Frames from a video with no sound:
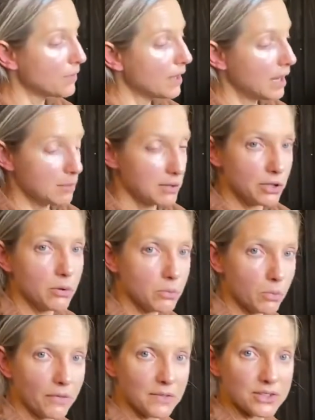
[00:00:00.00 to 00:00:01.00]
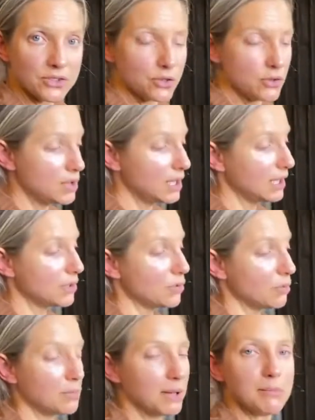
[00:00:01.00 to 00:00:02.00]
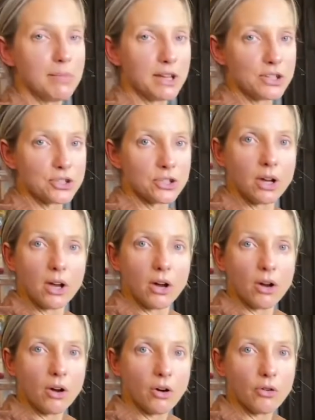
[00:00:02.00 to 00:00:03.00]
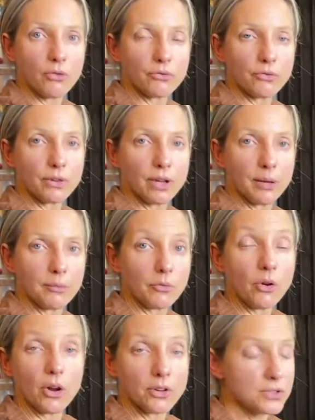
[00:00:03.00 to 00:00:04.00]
and we don't want this turning into a big mush of rot.